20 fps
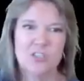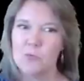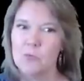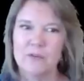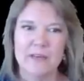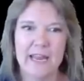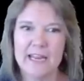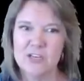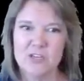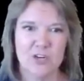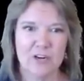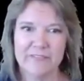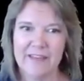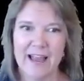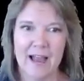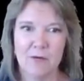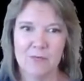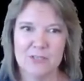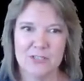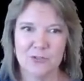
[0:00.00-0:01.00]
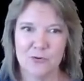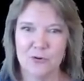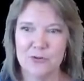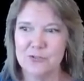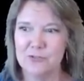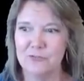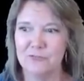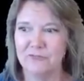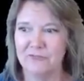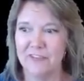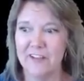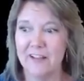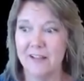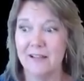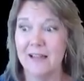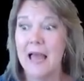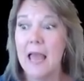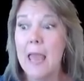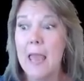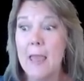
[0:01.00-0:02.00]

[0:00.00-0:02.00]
the nature of how it's going to fill